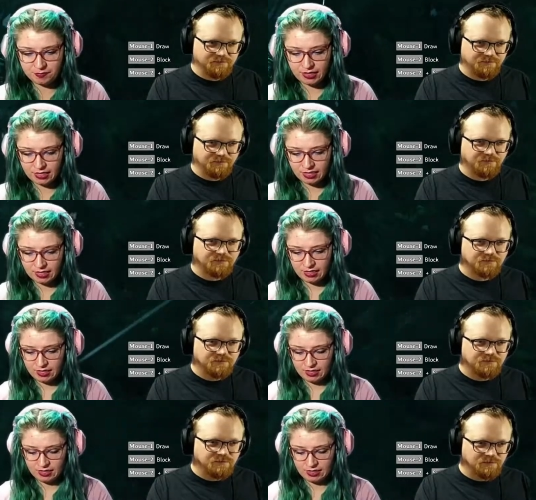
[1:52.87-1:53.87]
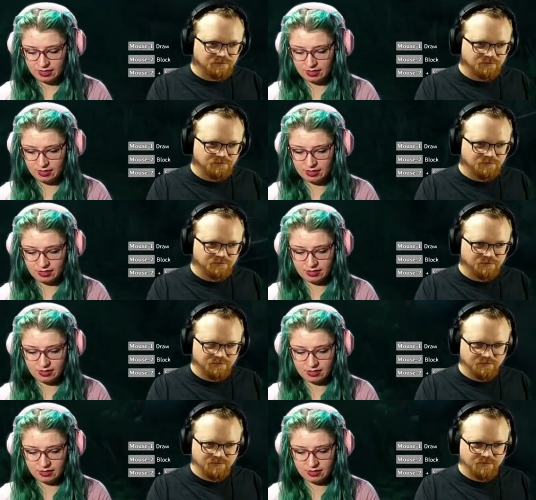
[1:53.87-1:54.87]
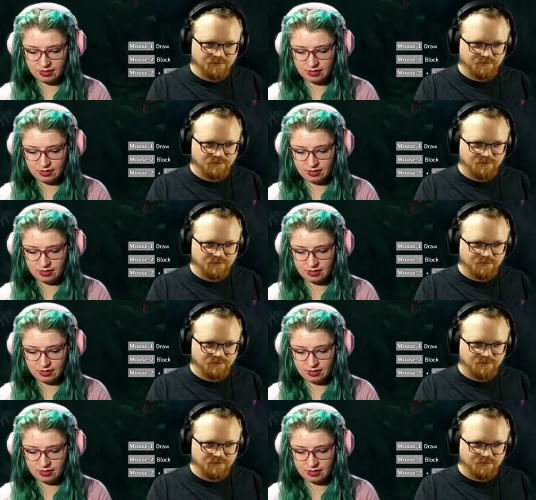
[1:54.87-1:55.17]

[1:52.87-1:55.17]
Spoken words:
Nobody speaks.